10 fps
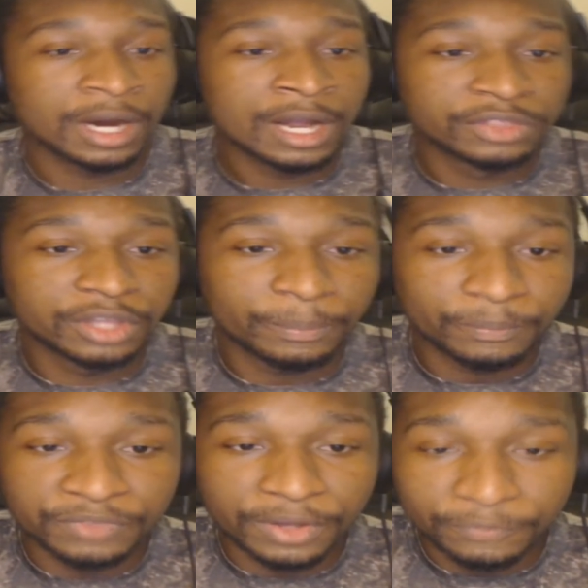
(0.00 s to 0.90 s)

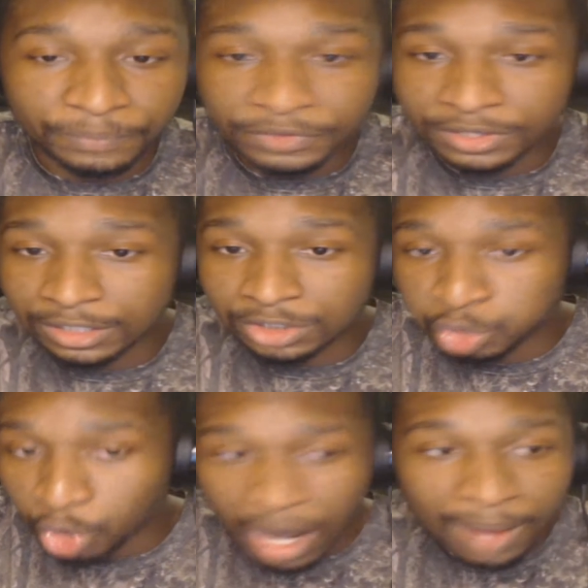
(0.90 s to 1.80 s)
the
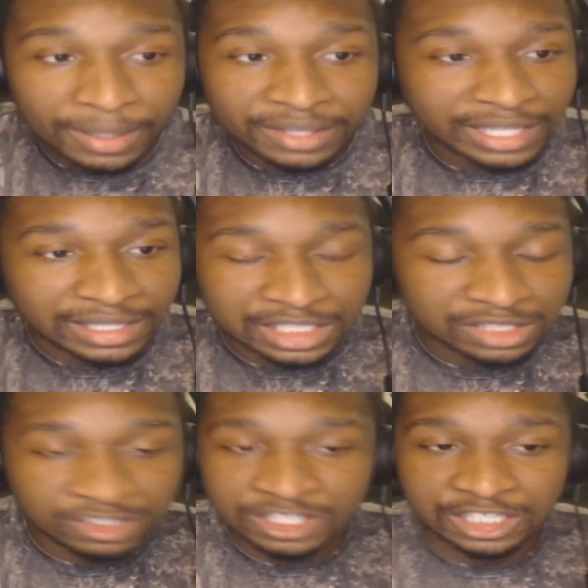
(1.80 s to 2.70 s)
trauma that
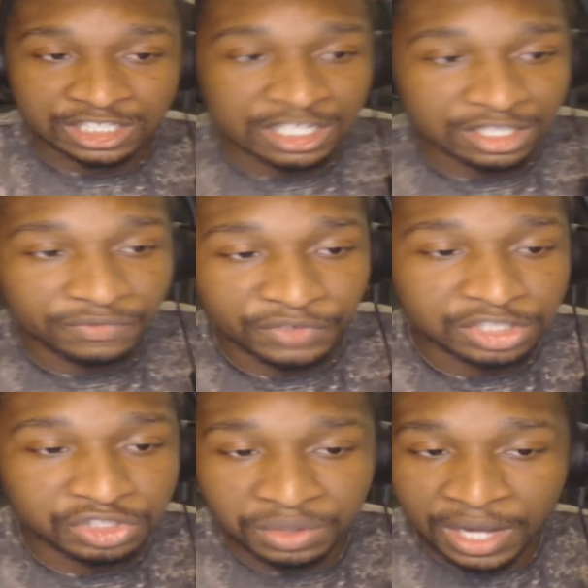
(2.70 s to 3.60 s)
this
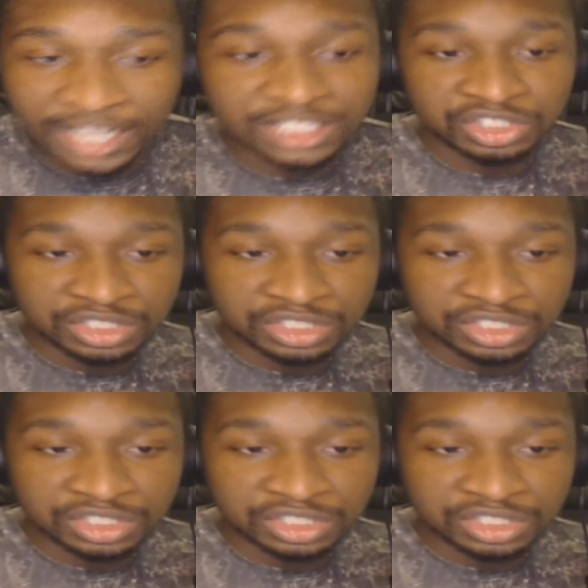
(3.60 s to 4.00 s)
individual has